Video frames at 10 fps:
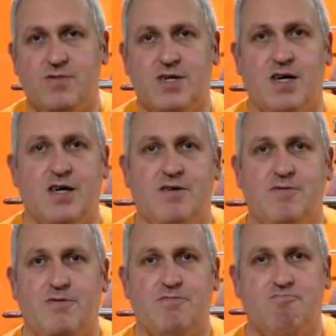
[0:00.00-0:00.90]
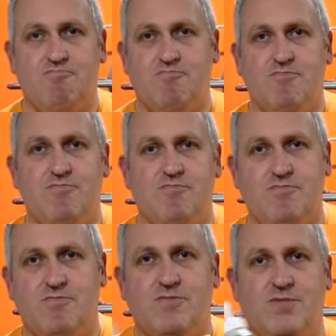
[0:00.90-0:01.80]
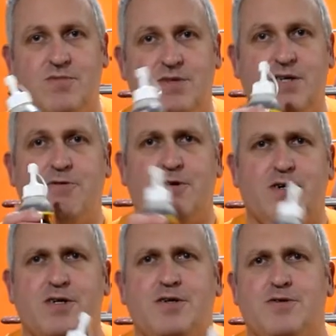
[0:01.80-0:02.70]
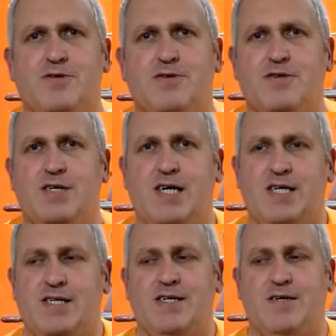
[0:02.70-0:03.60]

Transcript: kind of different glues, and